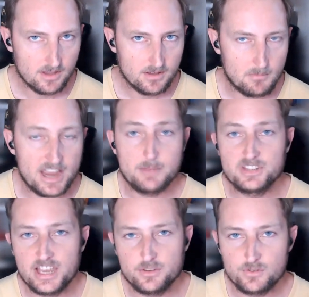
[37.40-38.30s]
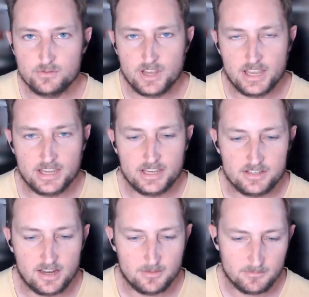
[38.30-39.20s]
My name is Andrew
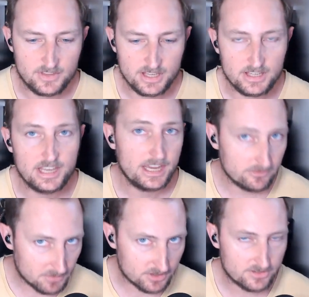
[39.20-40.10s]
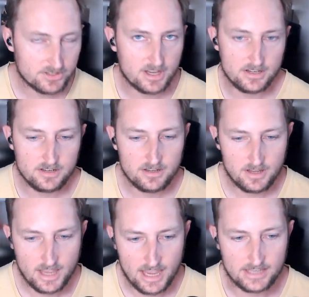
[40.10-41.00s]
and I'm the head of bot design
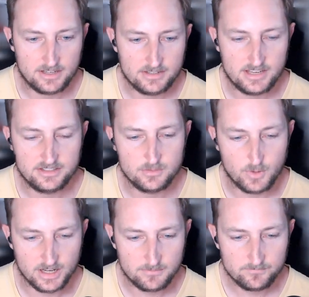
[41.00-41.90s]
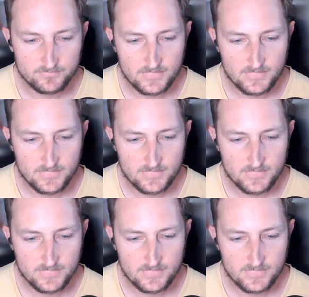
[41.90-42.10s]
at SentiOne.